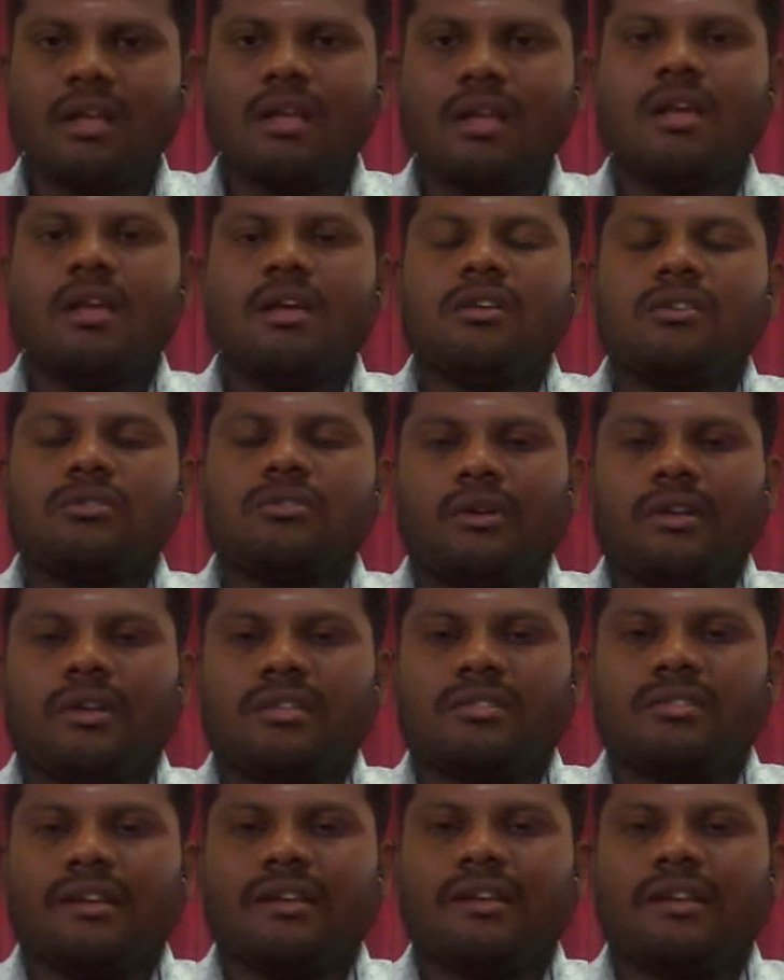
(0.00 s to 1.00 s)
So it is a
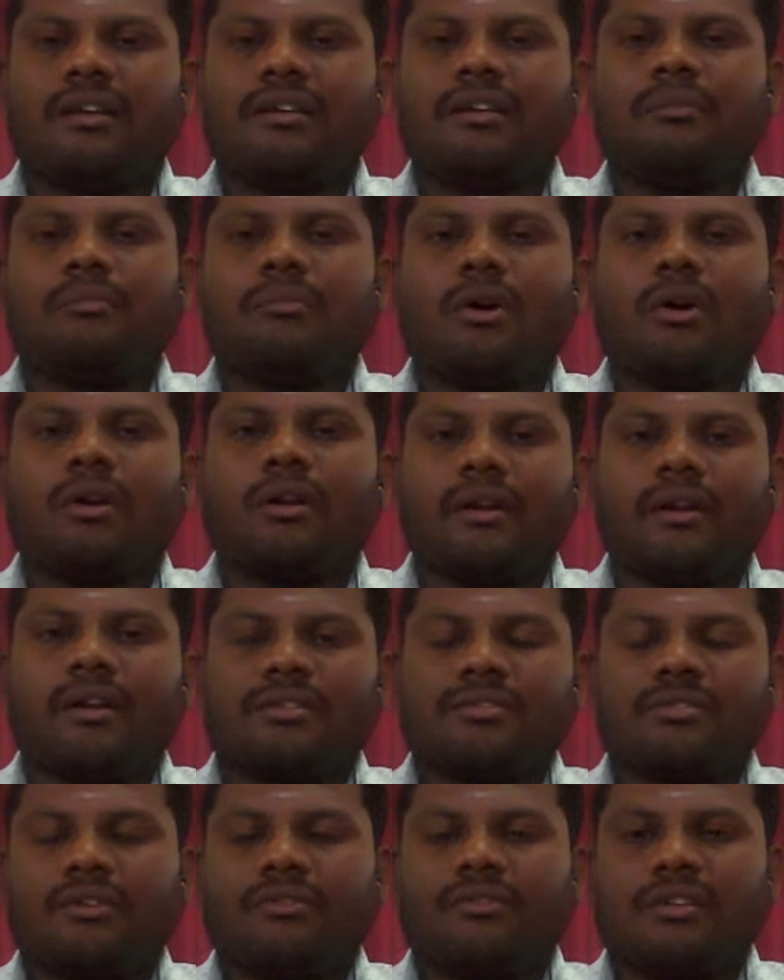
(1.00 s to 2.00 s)
real-time architecture
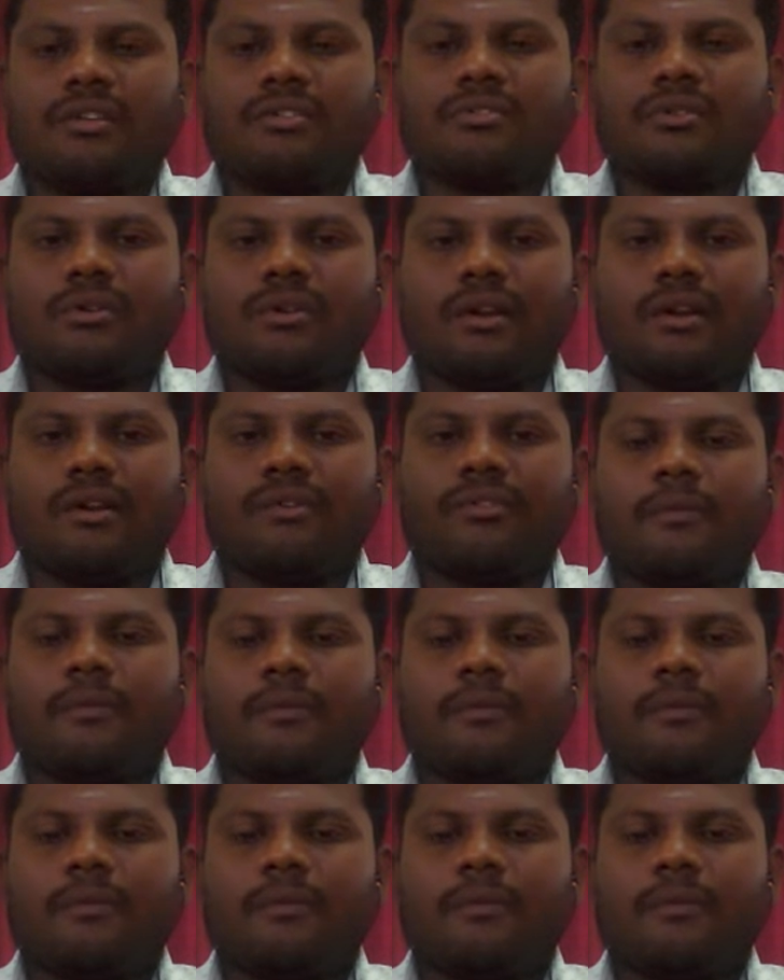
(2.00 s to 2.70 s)
of 8085.